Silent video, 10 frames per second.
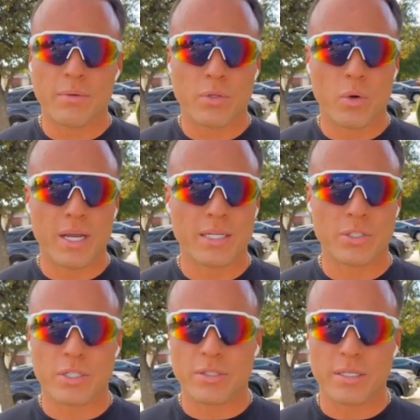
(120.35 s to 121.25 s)
go ahead
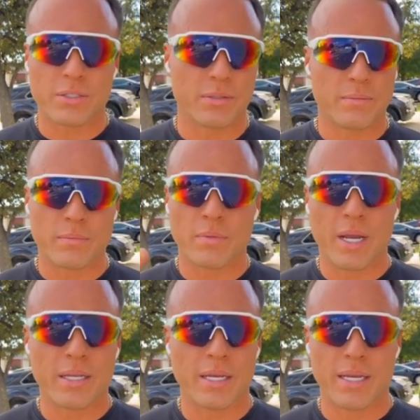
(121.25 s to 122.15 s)
and click this,
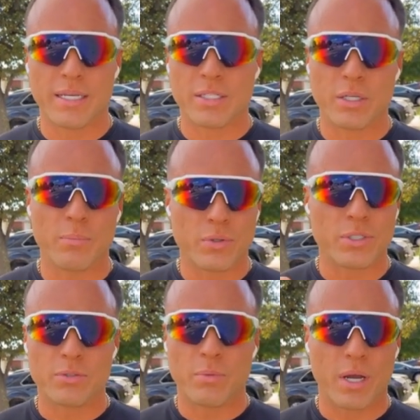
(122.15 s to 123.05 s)
right? It's going to put
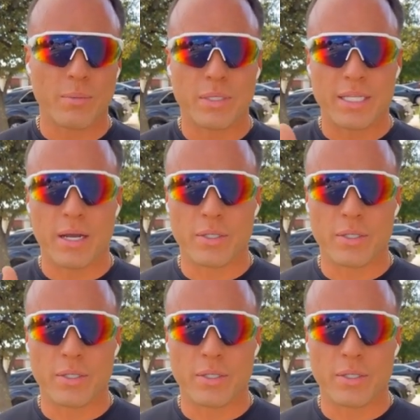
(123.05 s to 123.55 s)
this prompt down